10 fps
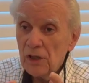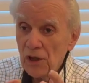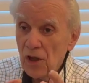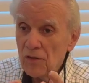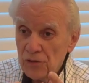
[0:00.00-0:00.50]

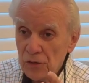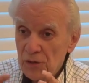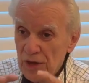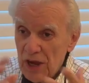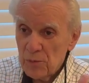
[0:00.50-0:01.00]
love your
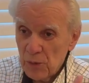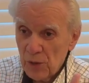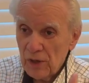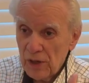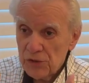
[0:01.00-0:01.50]

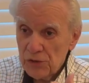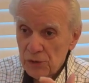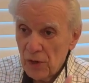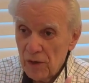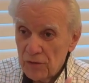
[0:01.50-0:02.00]
neighbor as you
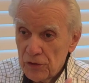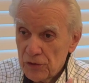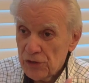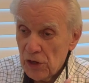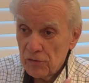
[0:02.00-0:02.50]
love
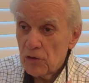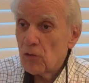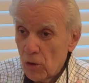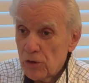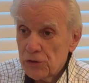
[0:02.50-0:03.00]
yourself. Of
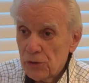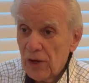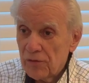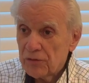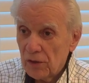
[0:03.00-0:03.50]
course, you
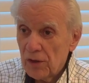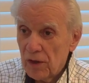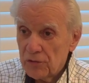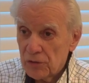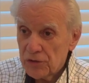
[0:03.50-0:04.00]
have to
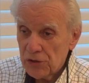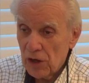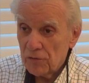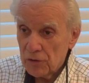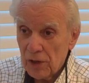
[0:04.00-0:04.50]
love
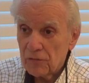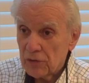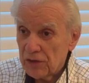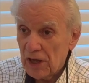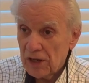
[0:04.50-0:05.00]
yourself. You have to
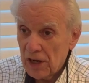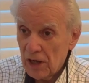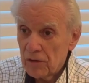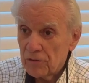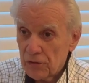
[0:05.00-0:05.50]
take
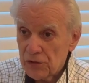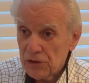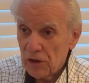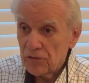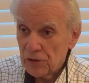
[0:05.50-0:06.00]
care of
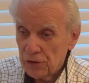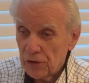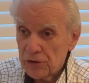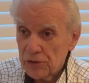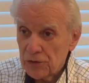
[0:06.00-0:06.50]
yourself and
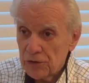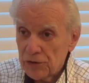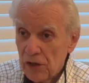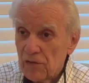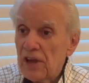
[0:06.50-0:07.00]
nurture
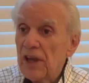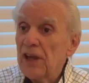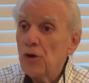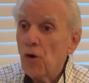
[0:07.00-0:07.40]
yourself in